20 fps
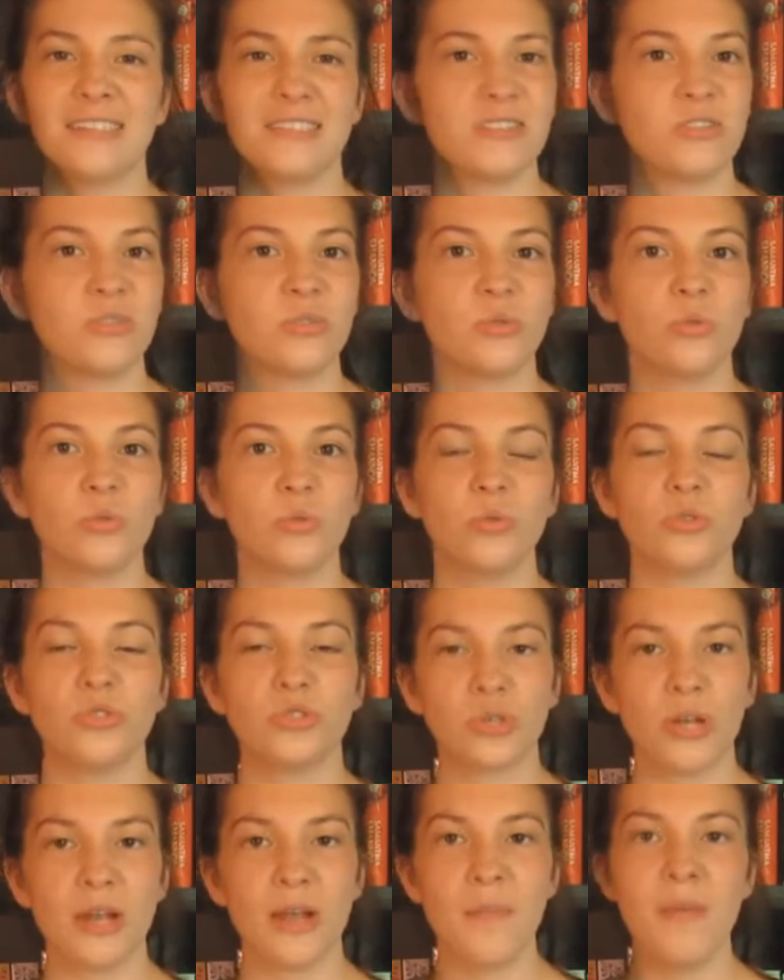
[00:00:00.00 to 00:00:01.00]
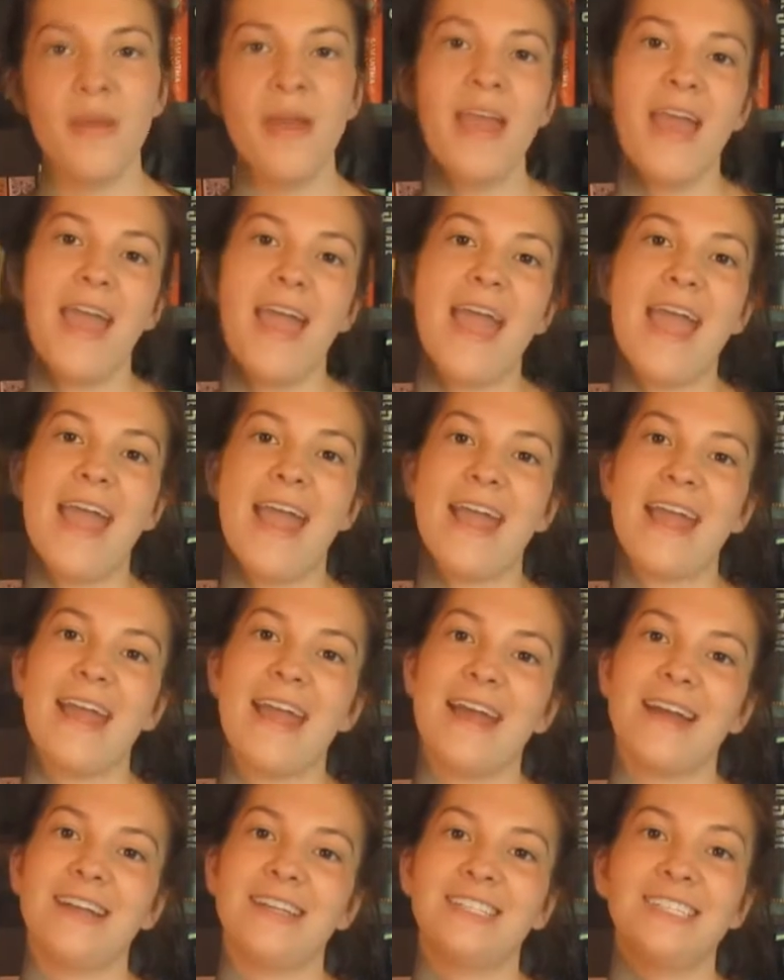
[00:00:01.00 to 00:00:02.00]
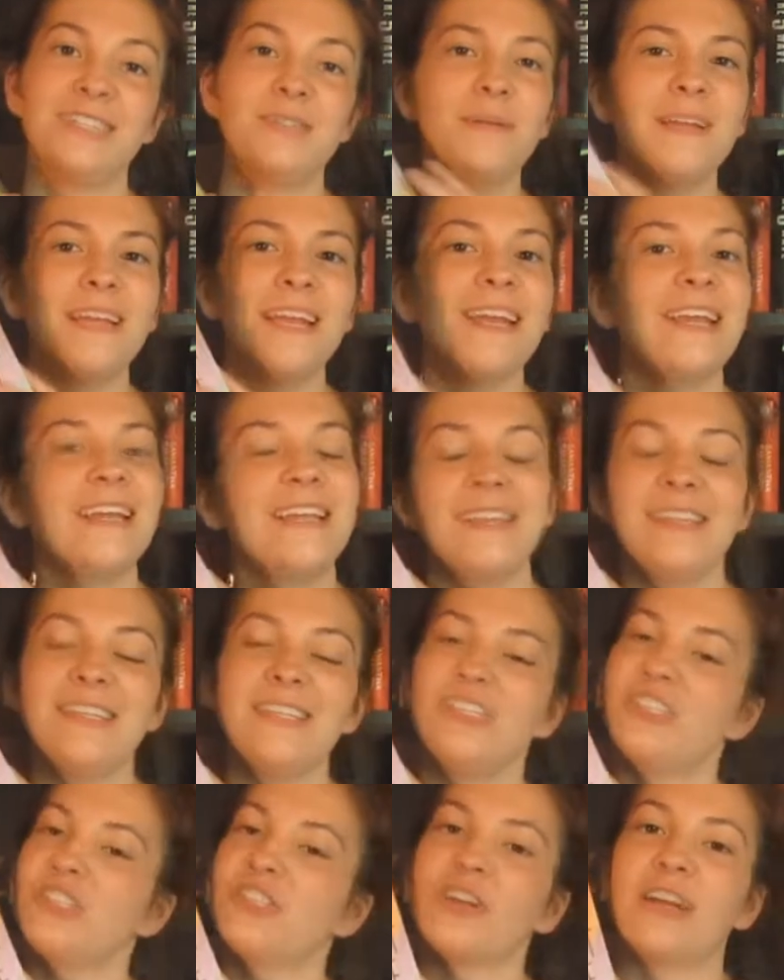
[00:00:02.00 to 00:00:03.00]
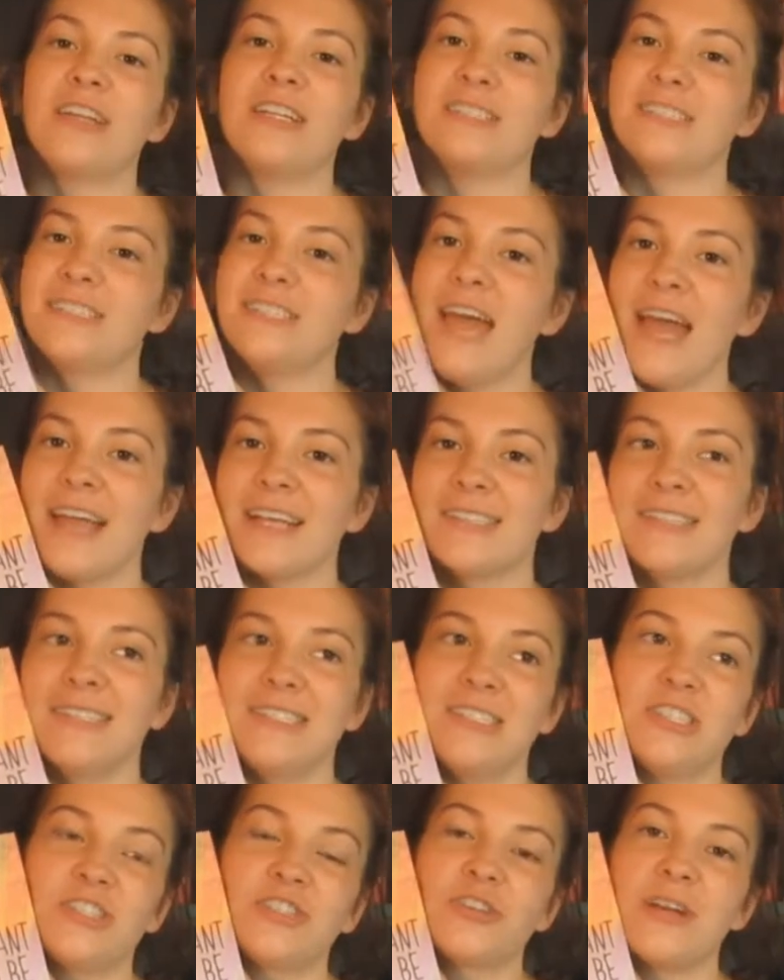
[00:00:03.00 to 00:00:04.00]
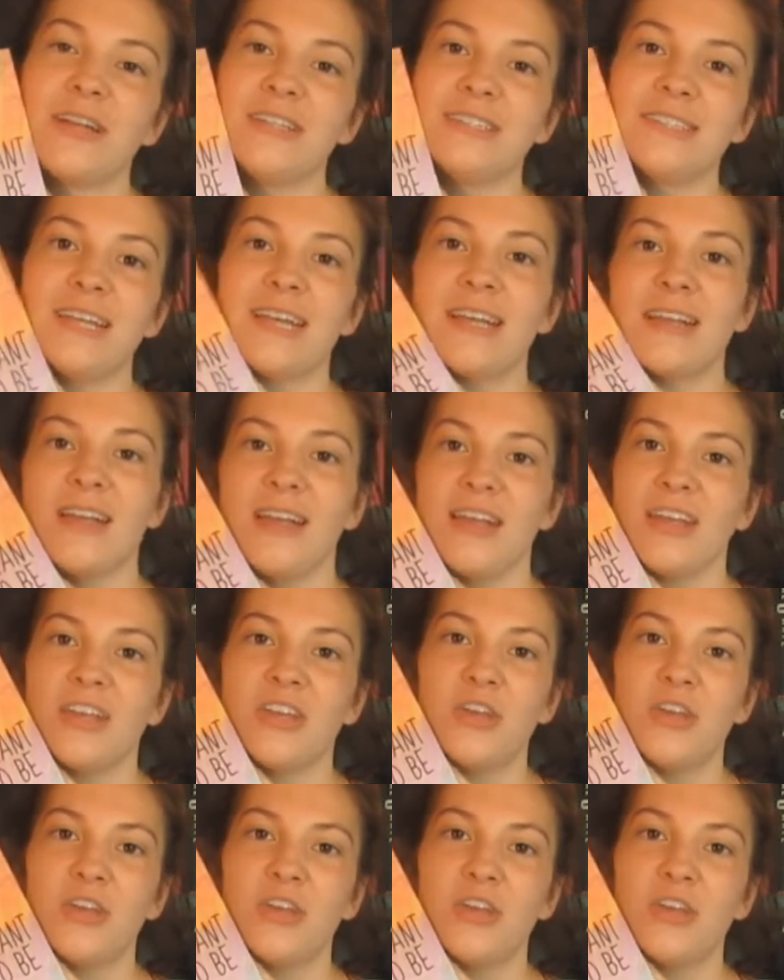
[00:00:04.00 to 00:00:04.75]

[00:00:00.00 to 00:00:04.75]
school trip, and she's been getting these strange texts, these strange, like,